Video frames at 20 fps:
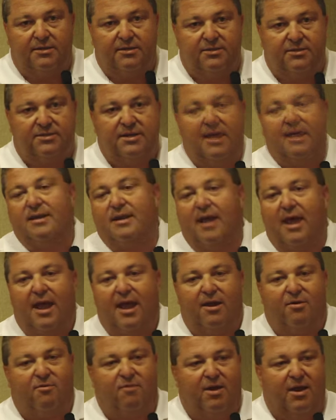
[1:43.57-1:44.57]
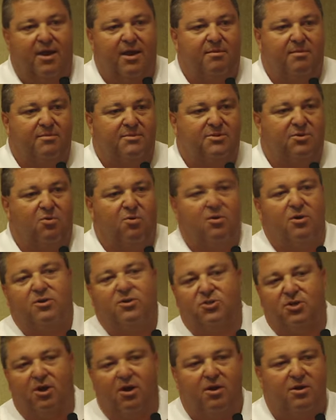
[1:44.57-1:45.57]
Venn diagrams, the org
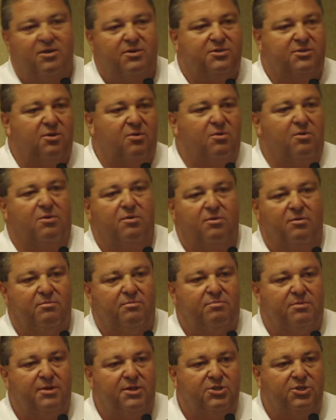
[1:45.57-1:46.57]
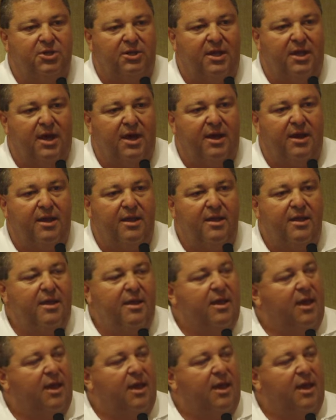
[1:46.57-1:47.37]
charts, the whole enchilada.